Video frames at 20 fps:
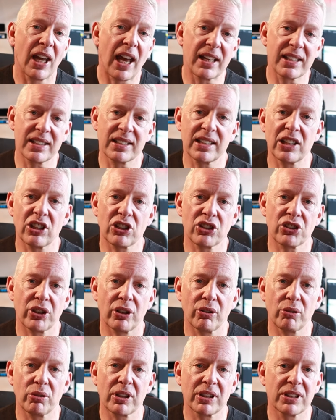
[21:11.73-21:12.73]
and see the
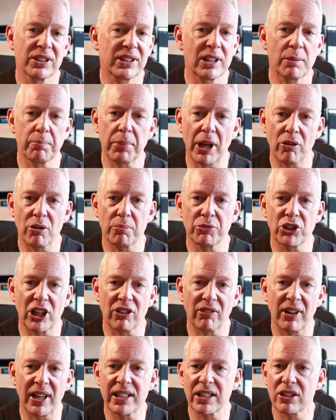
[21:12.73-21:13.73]
stroke and see the power
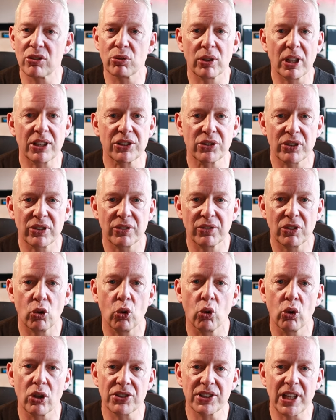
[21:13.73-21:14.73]
generated and all that sort of
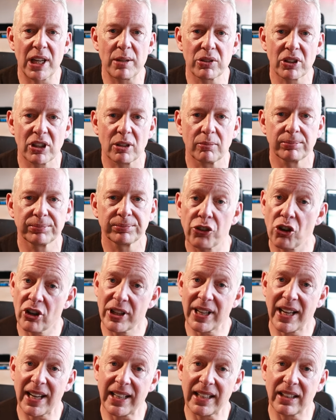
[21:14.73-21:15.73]
all at the same time.
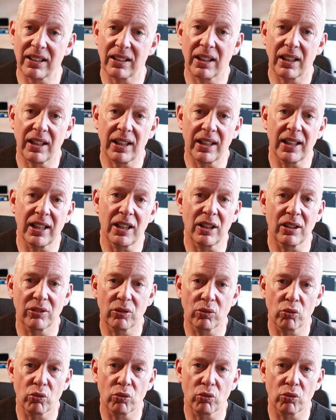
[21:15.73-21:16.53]
Friday, uh,